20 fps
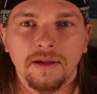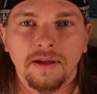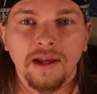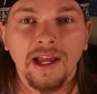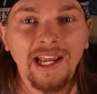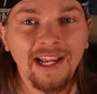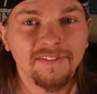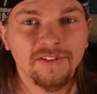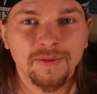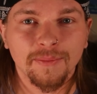
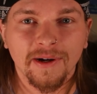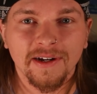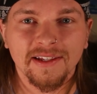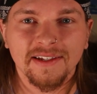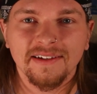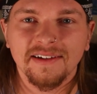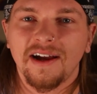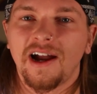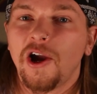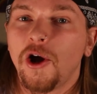Hey
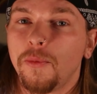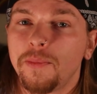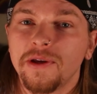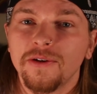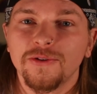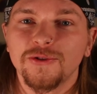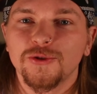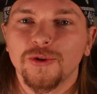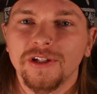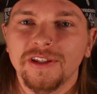everybody, I hope you
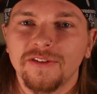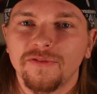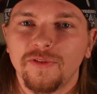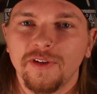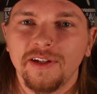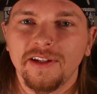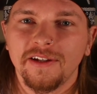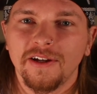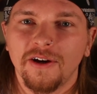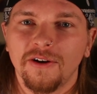enjoyed the
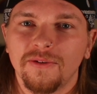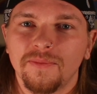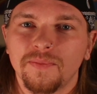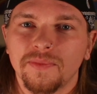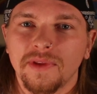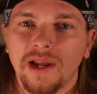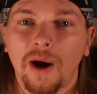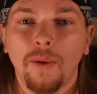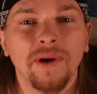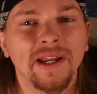video.
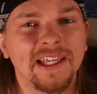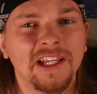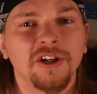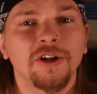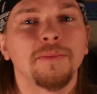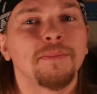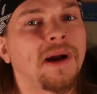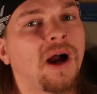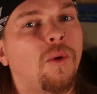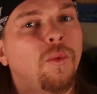I want to hear
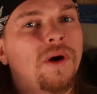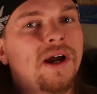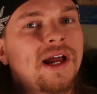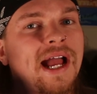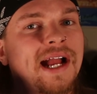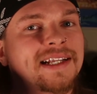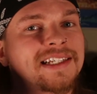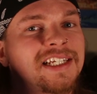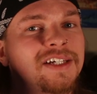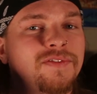about what
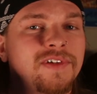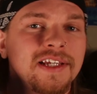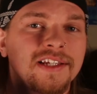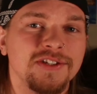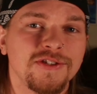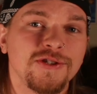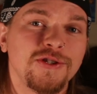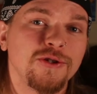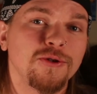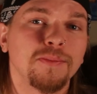
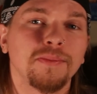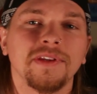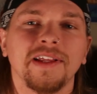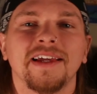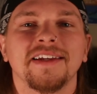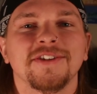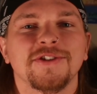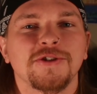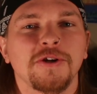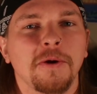activities you plan
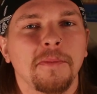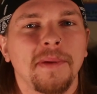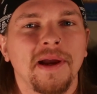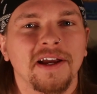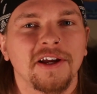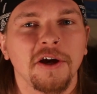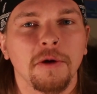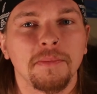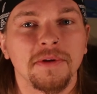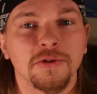to start
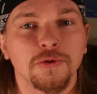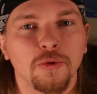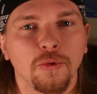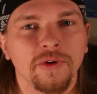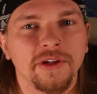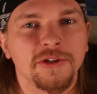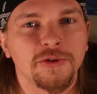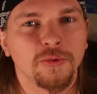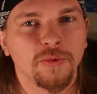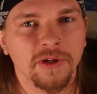back up in
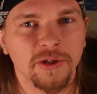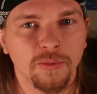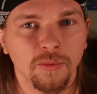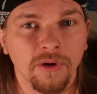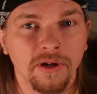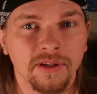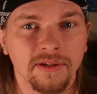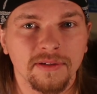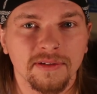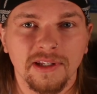
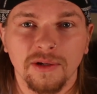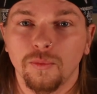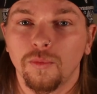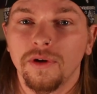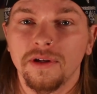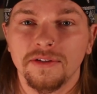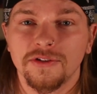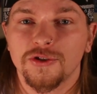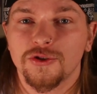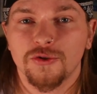2021 and
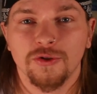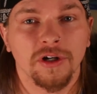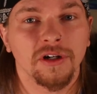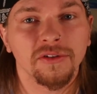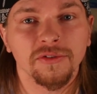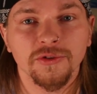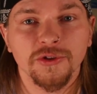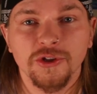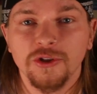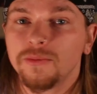what
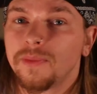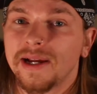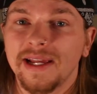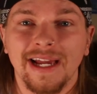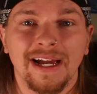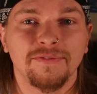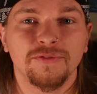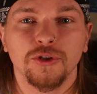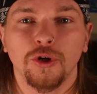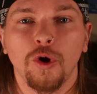struggles you might
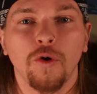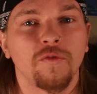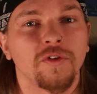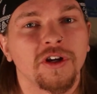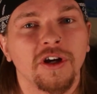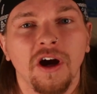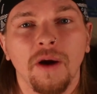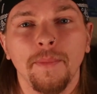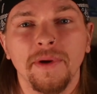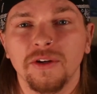have to
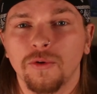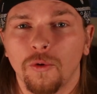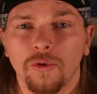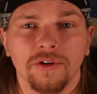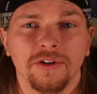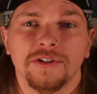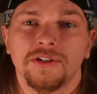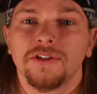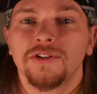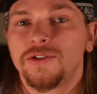overcome in
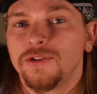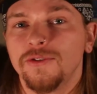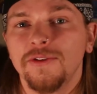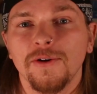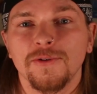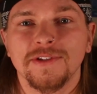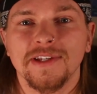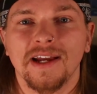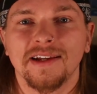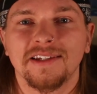order to do
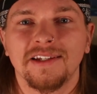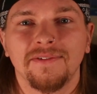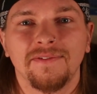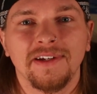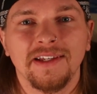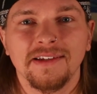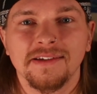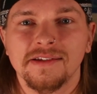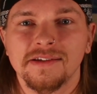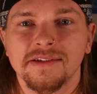those
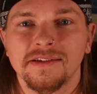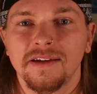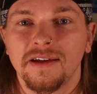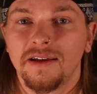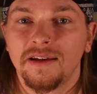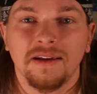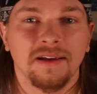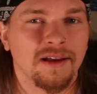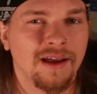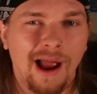activities.
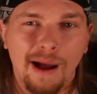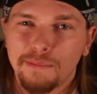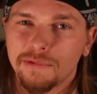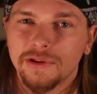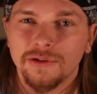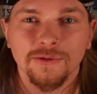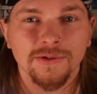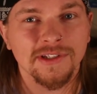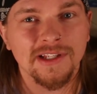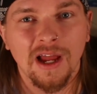Comment
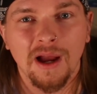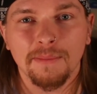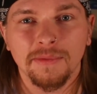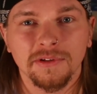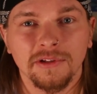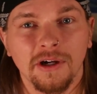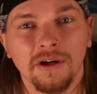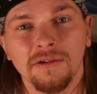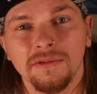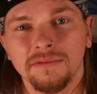those down
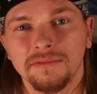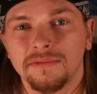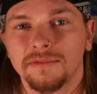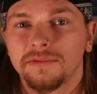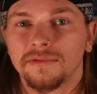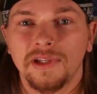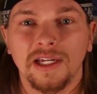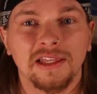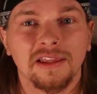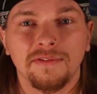below,
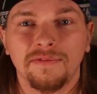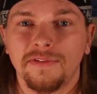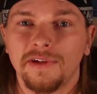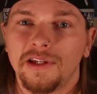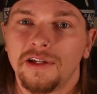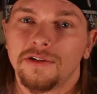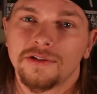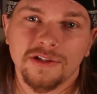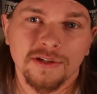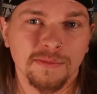like the
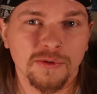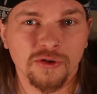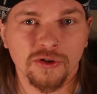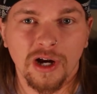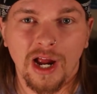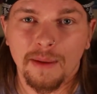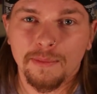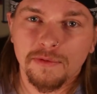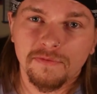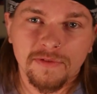video,
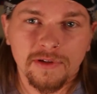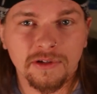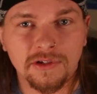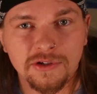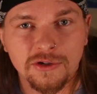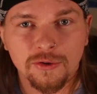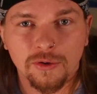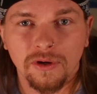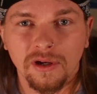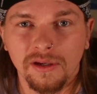subscribe if you
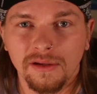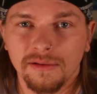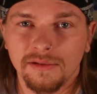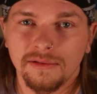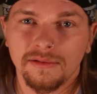enjoyed.